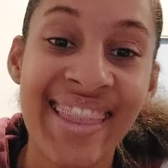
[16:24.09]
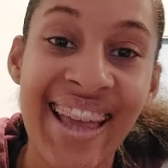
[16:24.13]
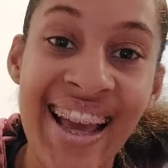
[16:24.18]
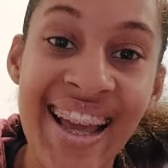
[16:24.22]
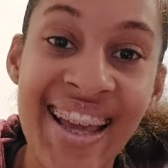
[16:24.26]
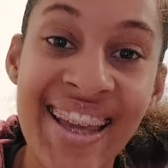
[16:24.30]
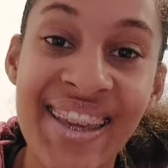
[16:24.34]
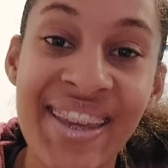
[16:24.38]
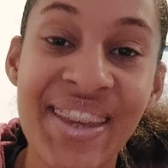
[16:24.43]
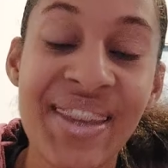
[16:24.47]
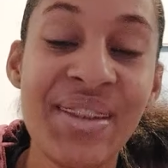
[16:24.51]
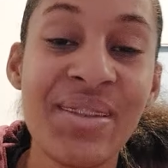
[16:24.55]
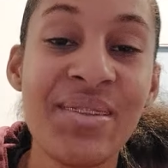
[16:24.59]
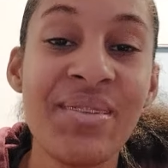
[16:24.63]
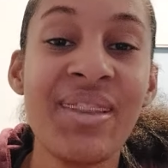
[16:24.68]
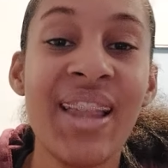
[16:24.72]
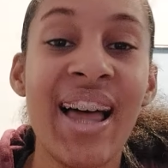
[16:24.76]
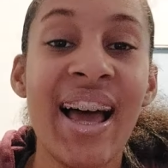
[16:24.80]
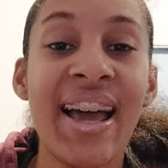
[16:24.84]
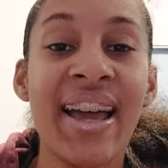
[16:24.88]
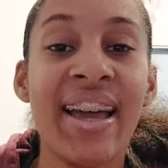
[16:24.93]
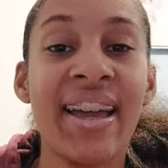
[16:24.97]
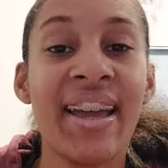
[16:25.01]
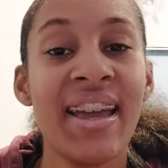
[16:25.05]
thank you.
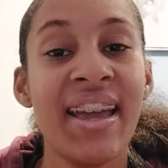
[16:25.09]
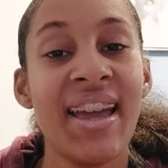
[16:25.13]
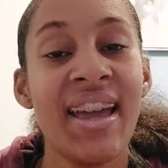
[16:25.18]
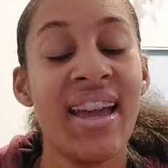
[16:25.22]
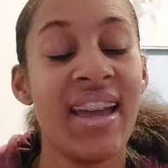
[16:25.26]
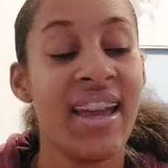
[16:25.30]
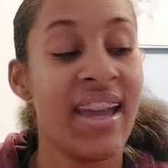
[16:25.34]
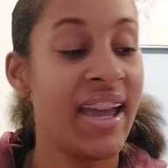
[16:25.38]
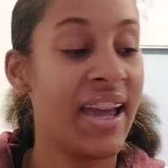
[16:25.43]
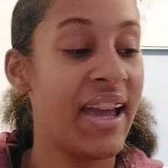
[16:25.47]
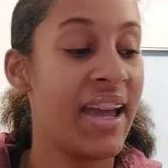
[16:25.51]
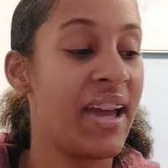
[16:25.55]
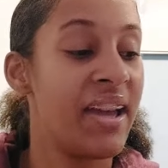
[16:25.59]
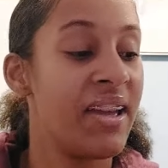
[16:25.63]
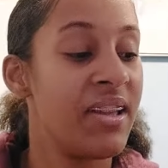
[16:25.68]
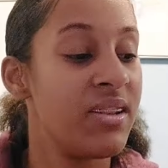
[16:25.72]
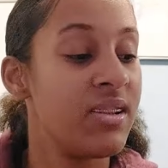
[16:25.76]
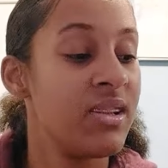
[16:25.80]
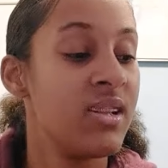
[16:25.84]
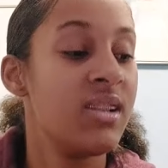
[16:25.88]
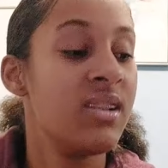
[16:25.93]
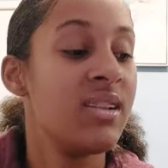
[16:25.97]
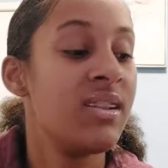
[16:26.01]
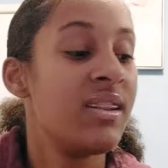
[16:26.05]
Like,
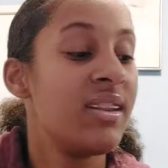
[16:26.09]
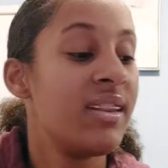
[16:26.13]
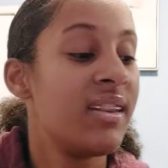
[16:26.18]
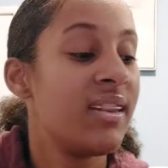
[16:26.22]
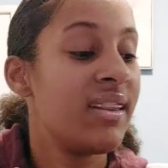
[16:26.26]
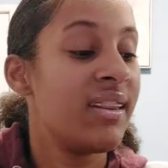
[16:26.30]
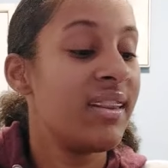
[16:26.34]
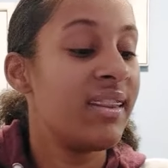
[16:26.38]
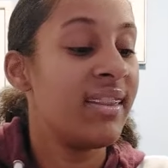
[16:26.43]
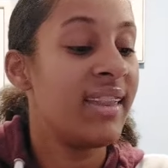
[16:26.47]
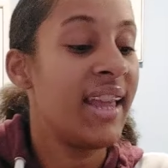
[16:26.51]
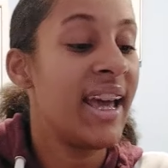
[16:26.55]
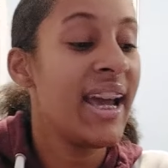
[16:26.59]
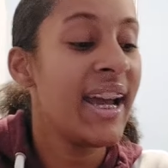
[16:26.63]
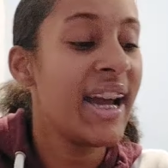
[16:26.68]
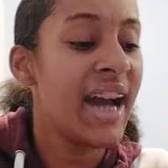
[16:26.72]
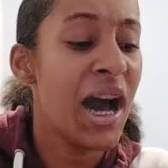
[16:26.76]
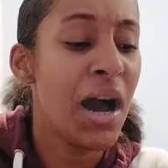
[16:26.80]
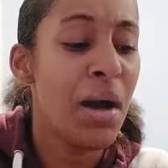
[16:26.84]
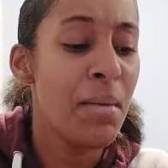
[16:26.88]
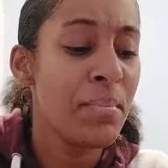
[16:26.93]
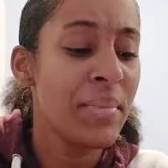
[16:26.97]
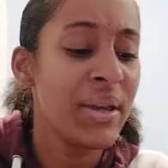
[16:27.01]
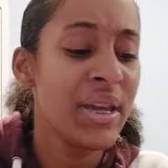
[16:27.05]
and they
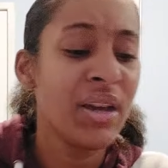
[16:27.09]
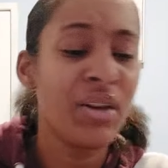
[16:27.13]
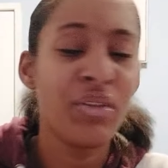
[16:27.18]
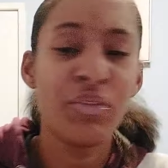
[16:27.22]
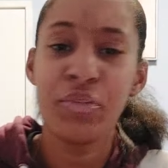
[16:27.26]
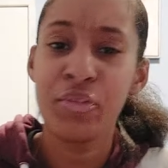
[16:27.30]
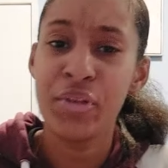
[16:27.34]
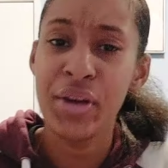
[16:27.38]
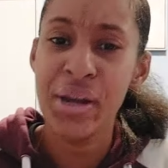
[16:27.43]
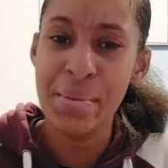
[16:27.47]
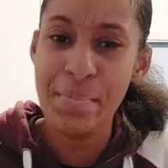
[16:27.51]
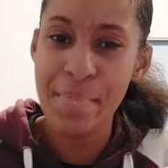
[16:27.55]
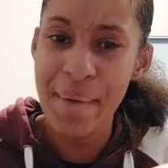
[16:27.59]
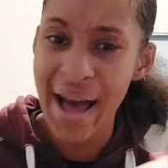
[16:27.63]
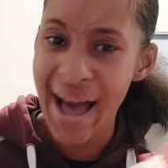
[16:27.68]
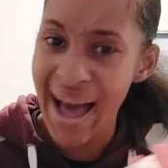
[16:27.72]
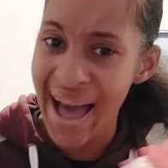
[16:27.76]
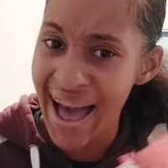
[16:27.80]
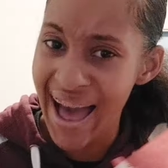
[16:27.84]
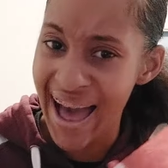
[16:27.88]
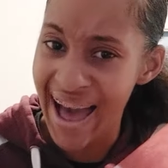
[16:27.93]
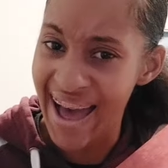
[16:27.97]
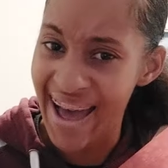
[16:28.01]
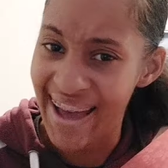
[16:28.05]
got me a free
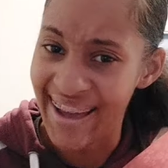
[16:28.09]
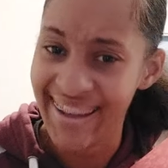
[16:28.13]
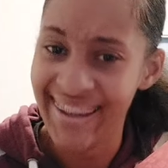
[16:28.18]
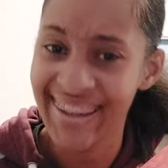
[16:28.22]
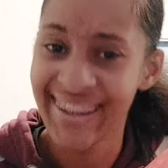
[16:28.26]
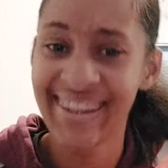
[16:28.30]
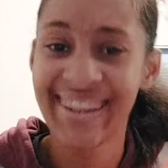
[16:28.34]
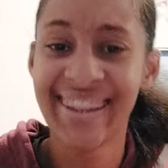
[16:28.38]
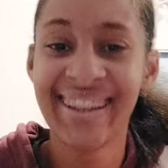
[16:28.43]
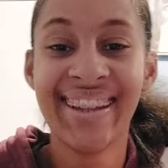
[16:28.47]
pie.